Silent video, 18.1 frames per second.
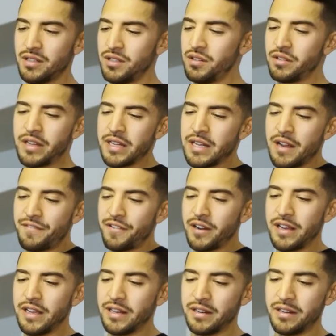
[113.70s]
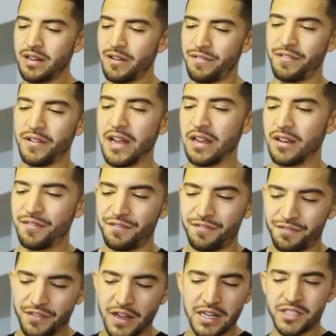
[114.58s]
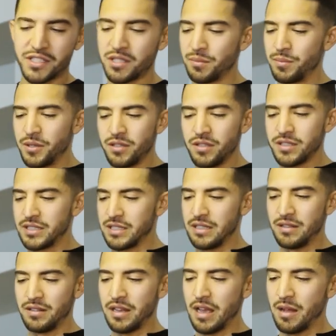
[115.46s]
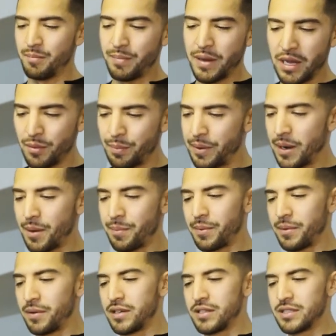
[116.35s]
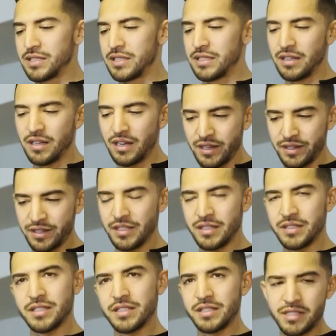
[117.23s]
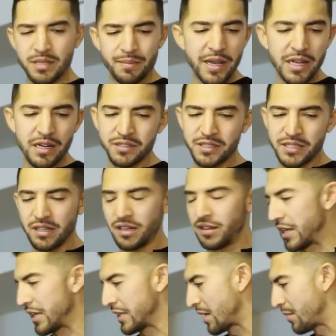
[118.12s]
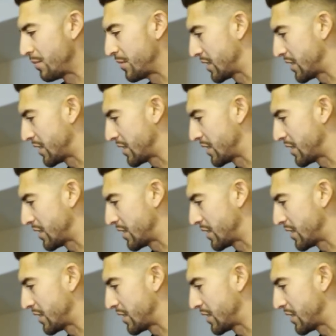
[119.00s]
You can never eat enough like vegetables and, and bell peppers and onions and tomatoes and all that type of